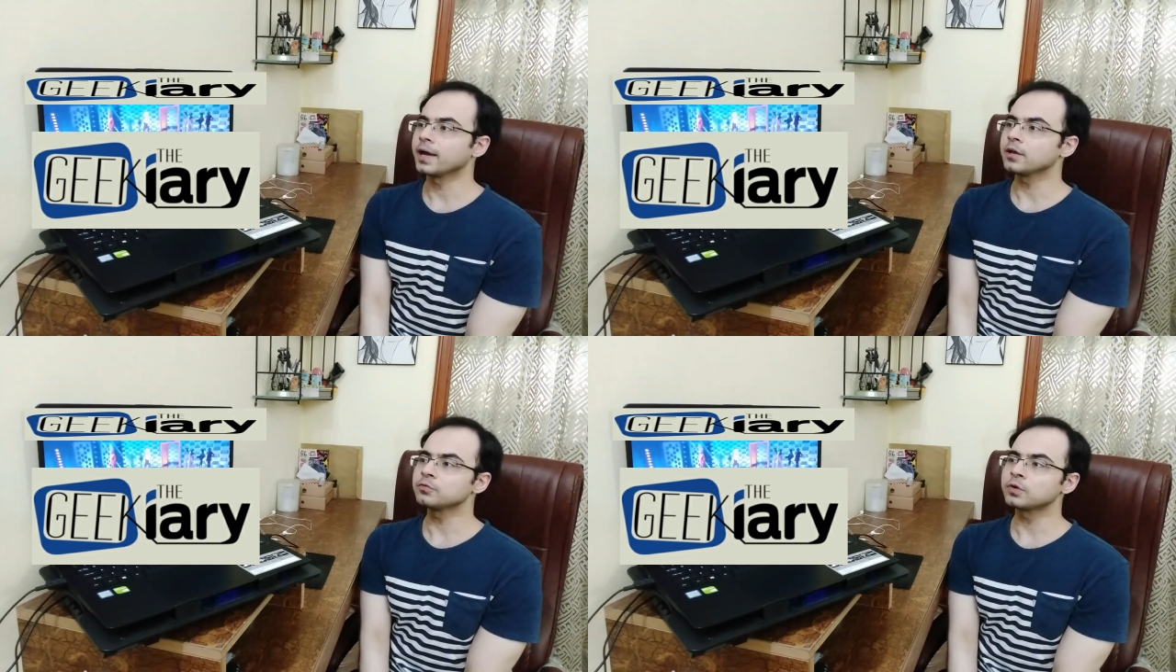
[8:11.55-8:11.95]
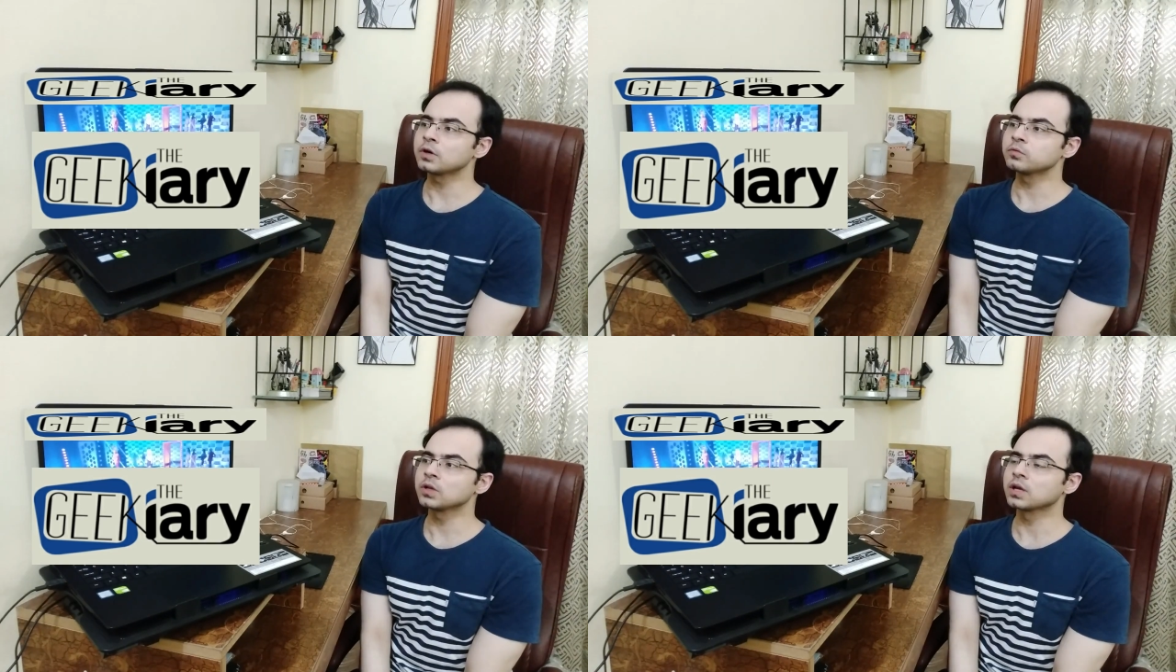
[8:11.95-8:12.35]
As
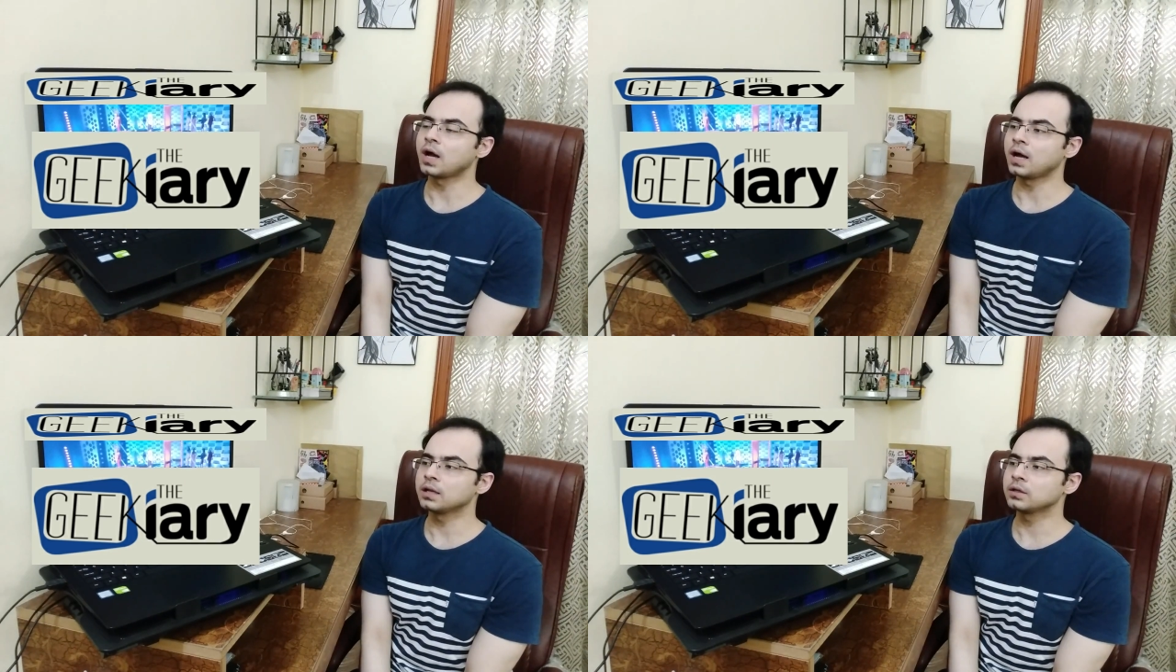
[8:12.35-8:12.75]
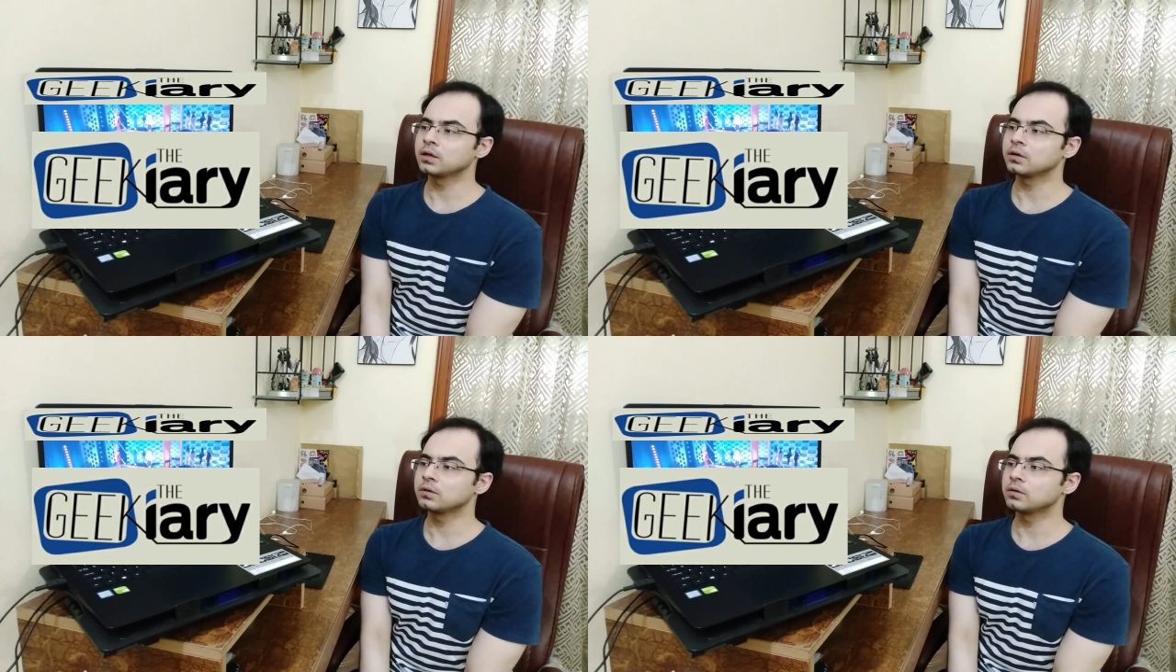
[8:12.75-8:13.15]
for
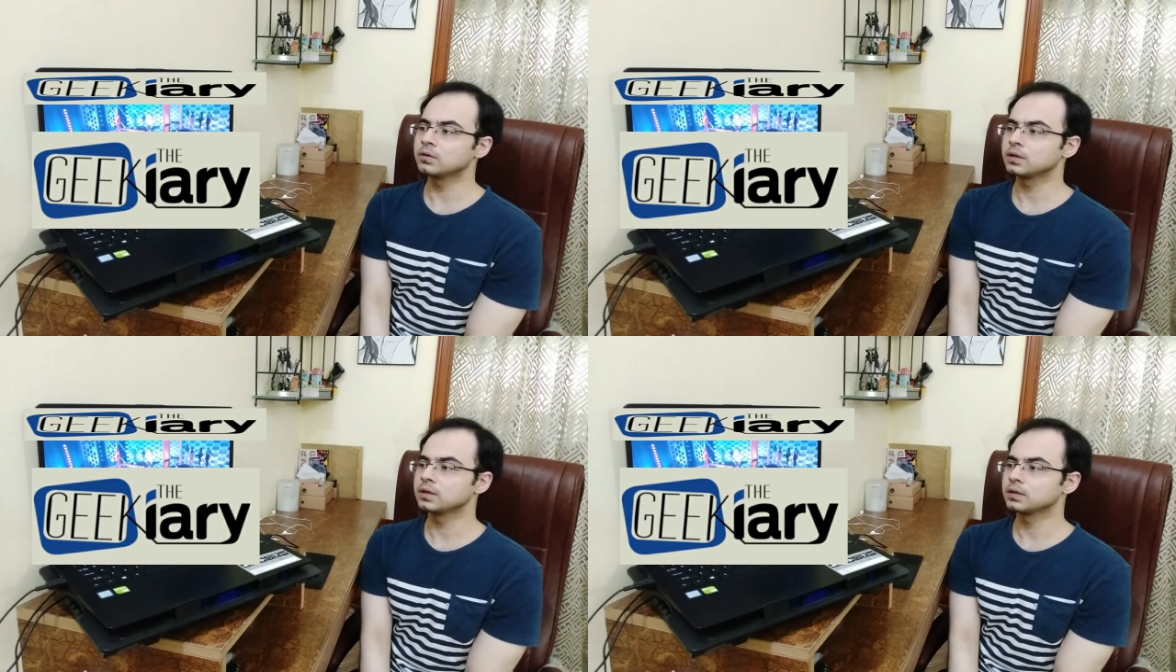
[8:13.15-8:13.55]
Volcano